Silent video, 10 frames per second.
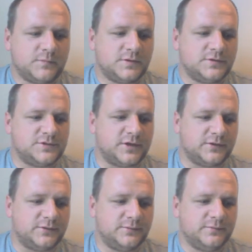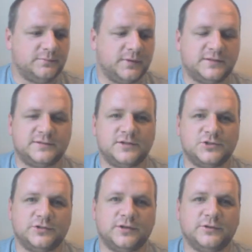So my
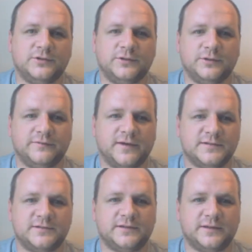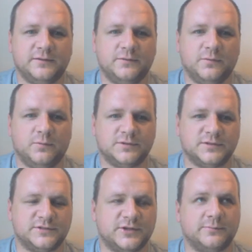decision to go to university
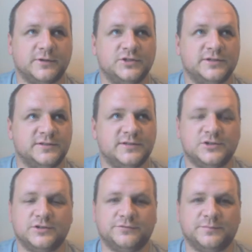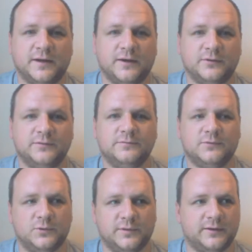wasn't so much a decision of my own,
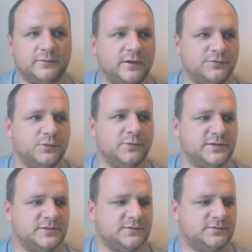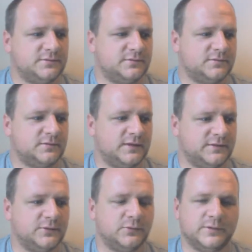although I
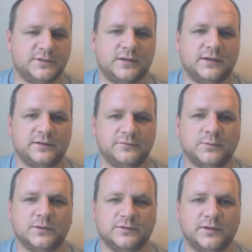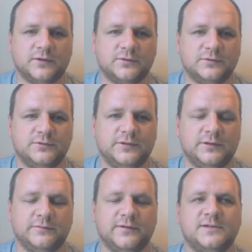did always kind of want to go to
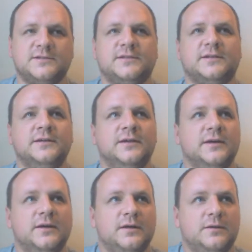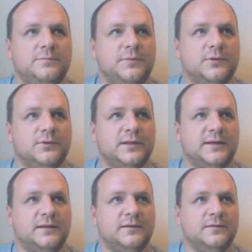university,
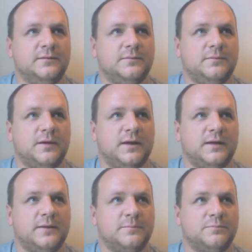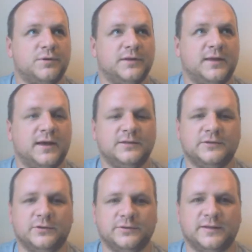purely predicated
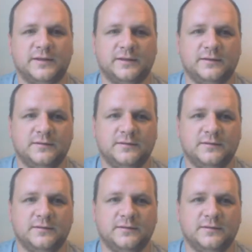on the